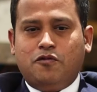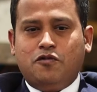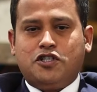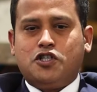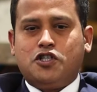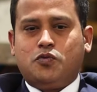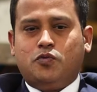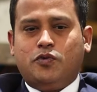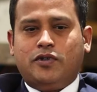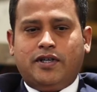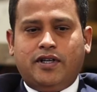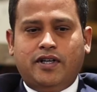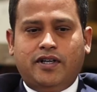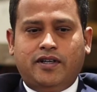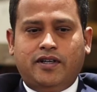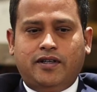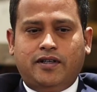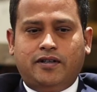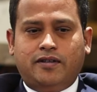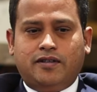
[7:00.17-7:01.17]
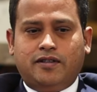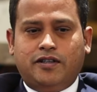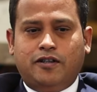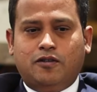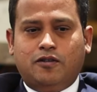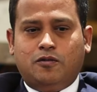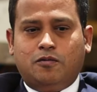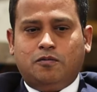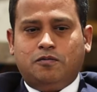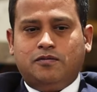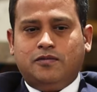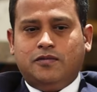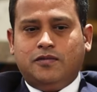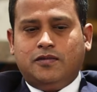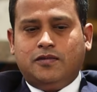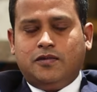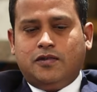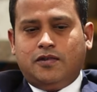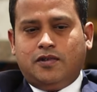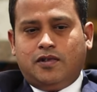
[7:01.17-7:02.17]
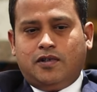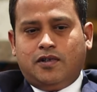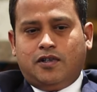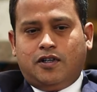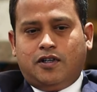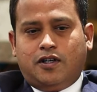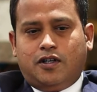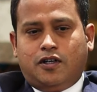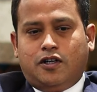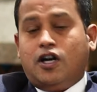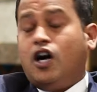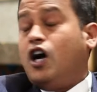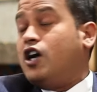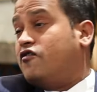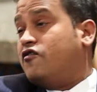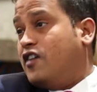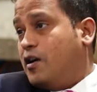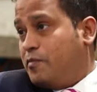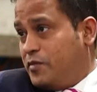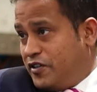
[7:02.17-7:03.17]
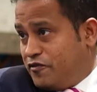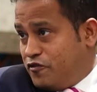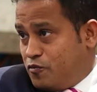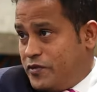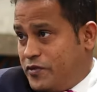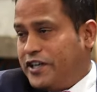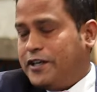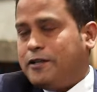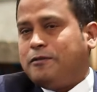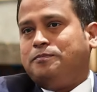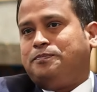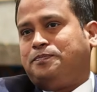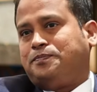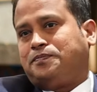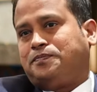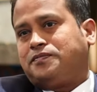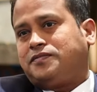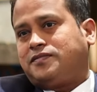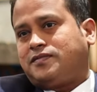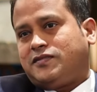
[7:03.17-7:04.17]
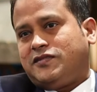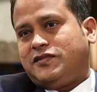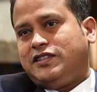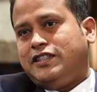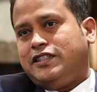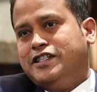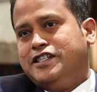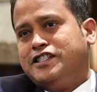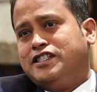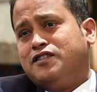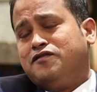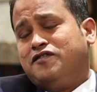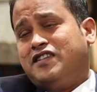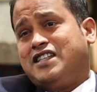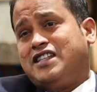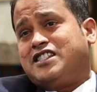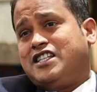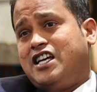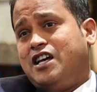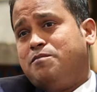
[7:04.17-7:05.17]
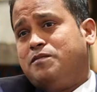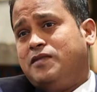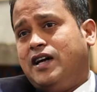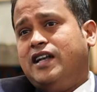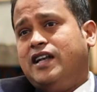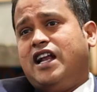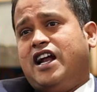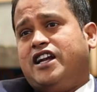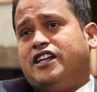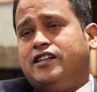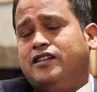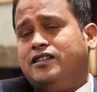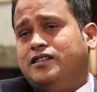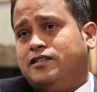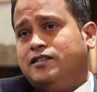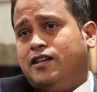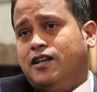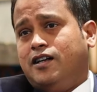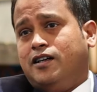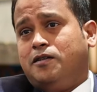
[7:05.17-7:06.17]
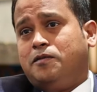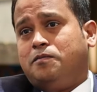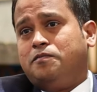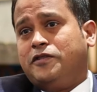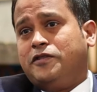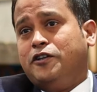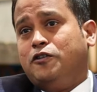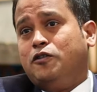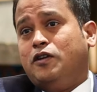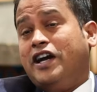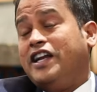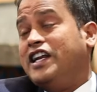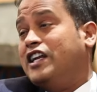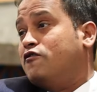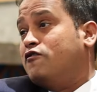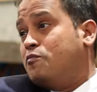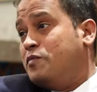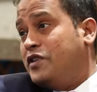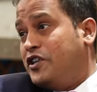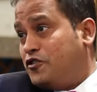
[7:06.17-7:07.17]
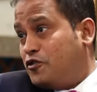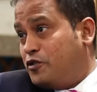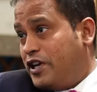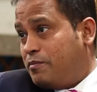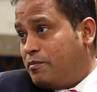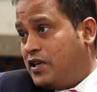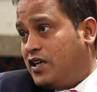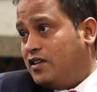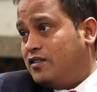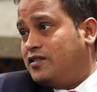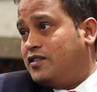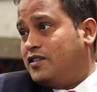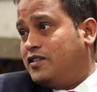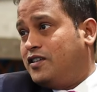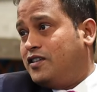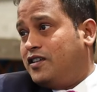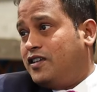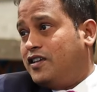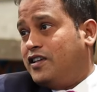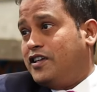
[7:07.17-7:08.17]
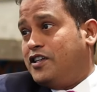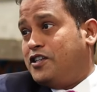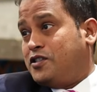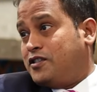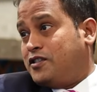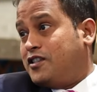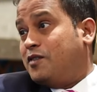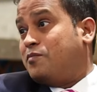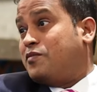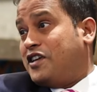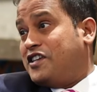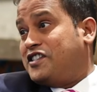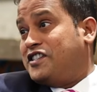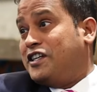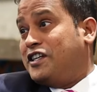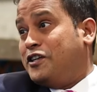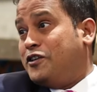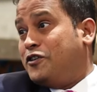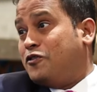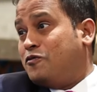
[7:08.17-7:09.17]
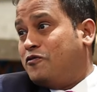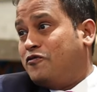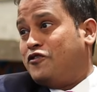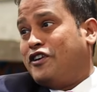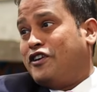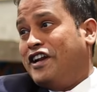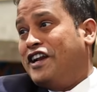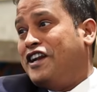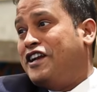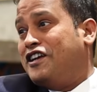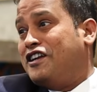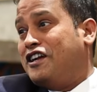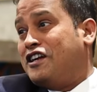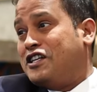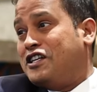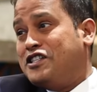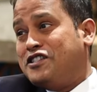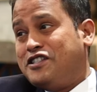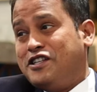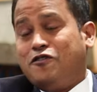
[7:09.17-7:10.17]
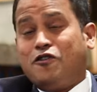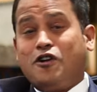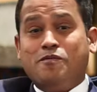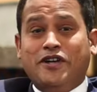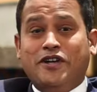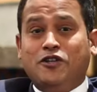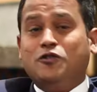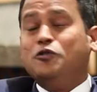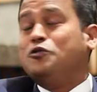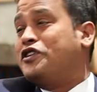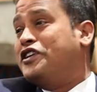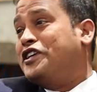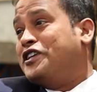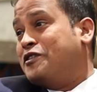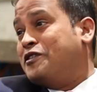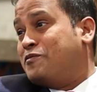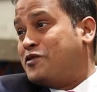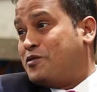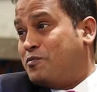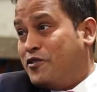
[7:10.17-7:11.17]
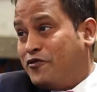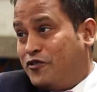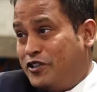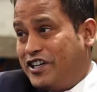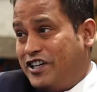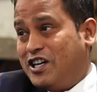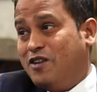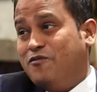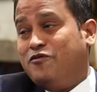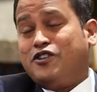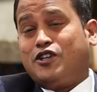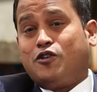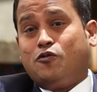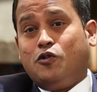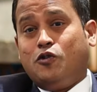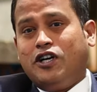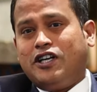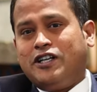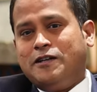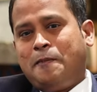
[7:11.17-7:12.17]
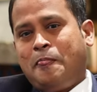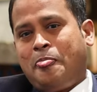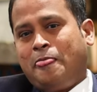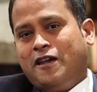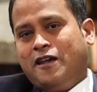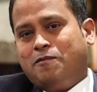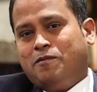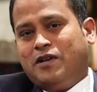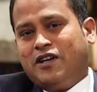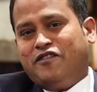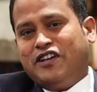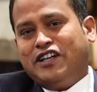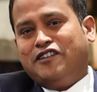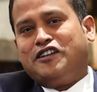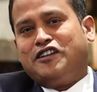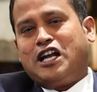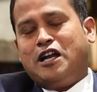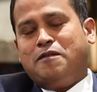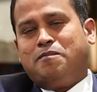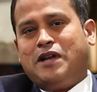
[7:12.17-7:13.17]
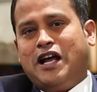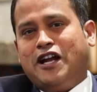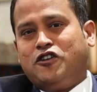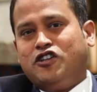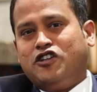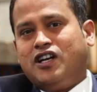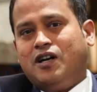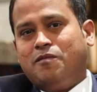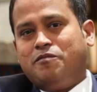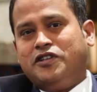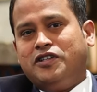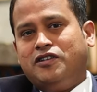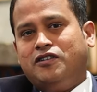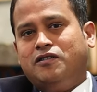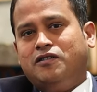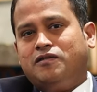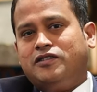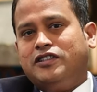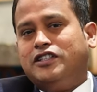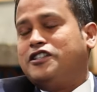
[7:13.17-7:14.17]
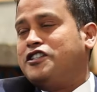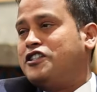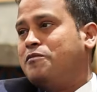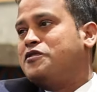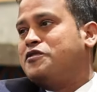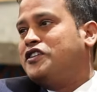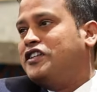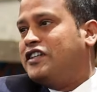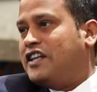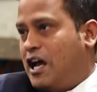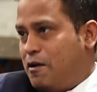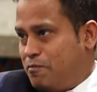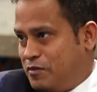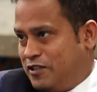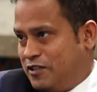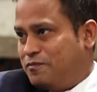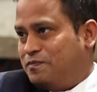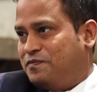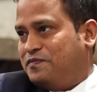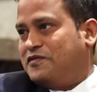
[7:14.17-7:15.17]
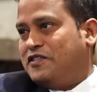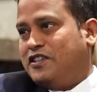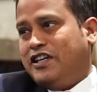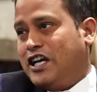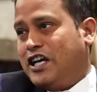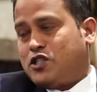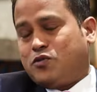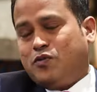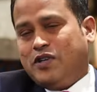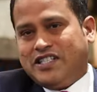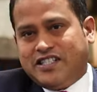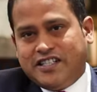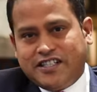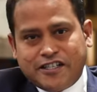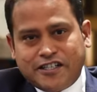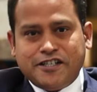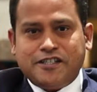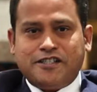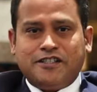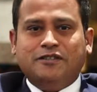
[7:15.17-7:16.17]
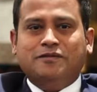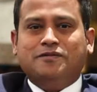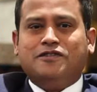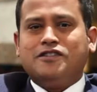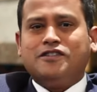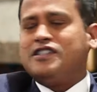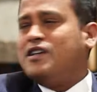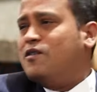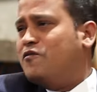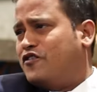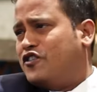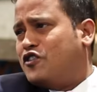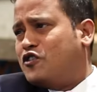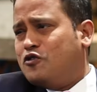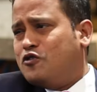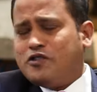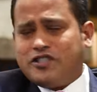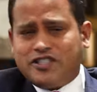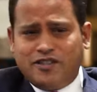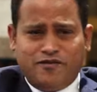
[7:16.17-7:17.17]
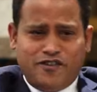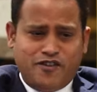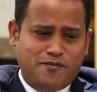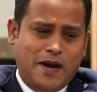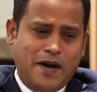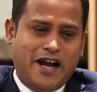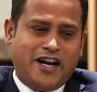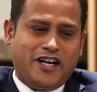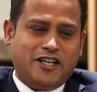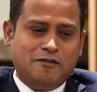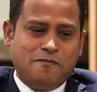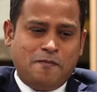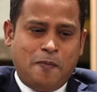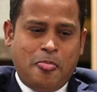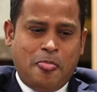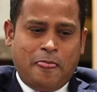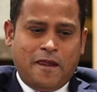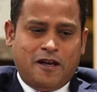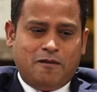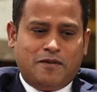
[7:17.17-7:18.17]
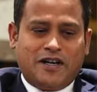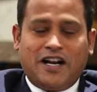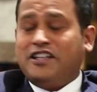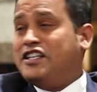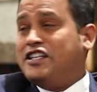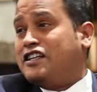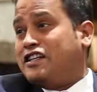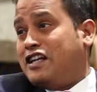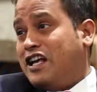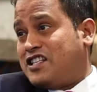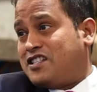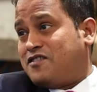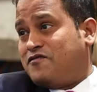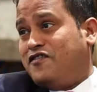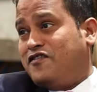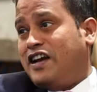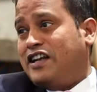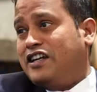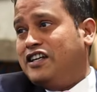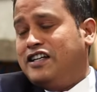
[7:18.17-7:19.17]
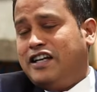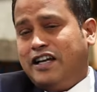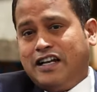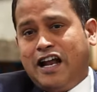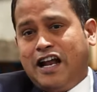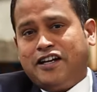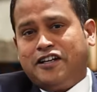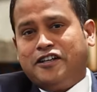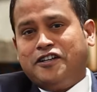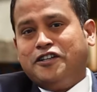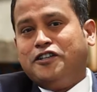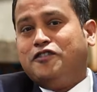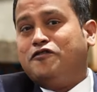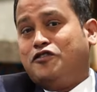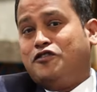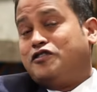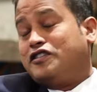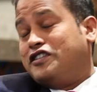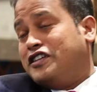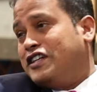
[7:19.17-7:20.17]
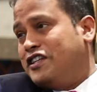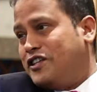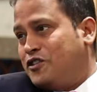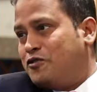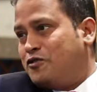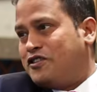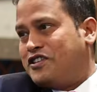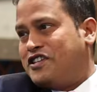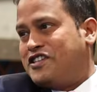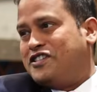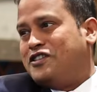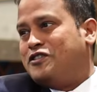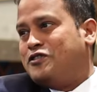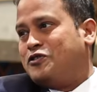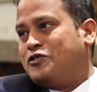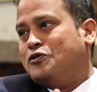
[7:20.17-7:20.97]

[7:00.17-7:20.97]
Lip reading: which is very, you know, heartwarming for me, is that first time I landed, you know, I never been to Nepal. It is surprisingly, you know, for an Indian, at least they would have made 2-3 trips before they come for a walk. But whenever I planned to come here, the trips didn't happen. Yeah. X, Y, Z reason, some for good, some for bad. But I think finally I landed here for a really good reason